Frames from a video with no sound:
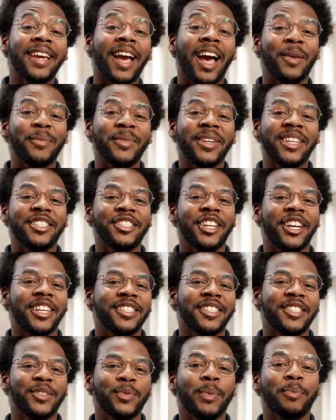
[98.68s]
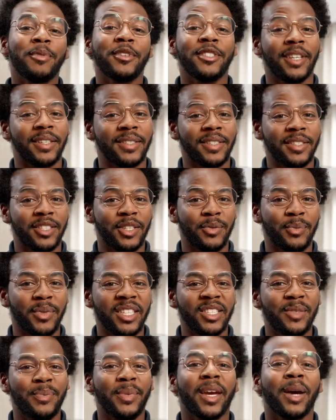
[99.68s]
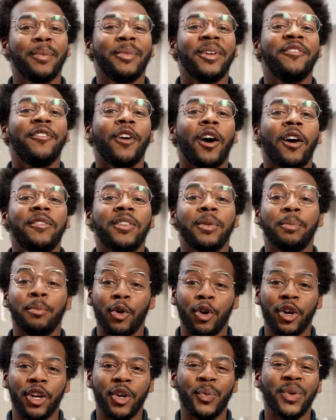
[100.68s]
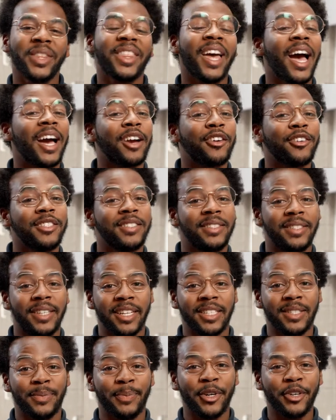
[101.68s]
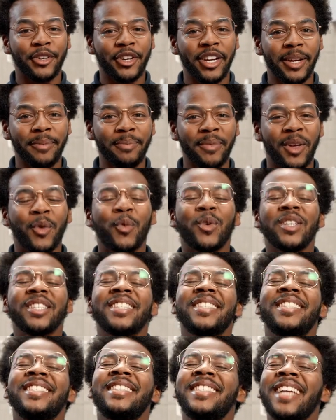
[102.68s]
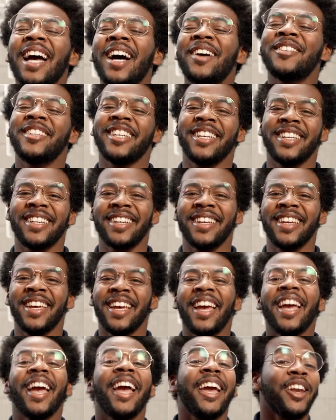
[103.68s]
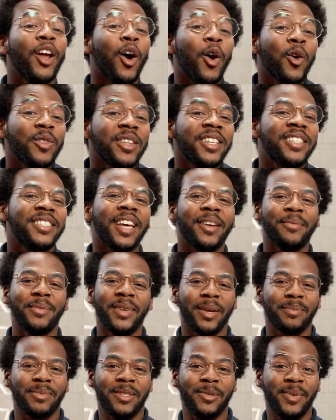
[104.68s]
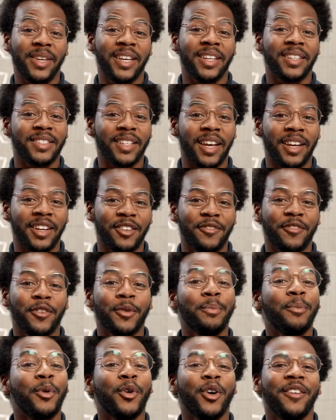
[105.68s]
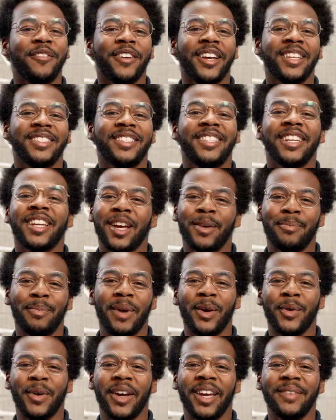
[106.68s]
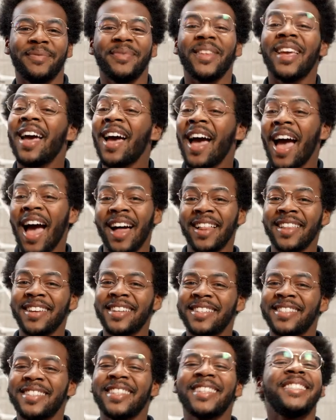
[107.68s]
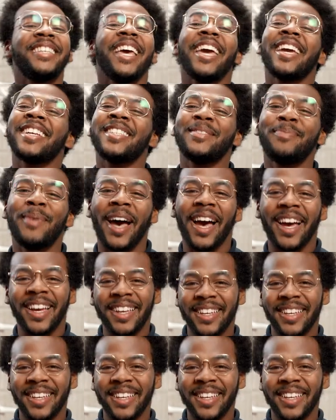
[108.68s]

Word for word: how many chances were presented to me to become involved more with Akron's dance program was astounding and only set me up to be excited for more events to come my way. Alex, take us back.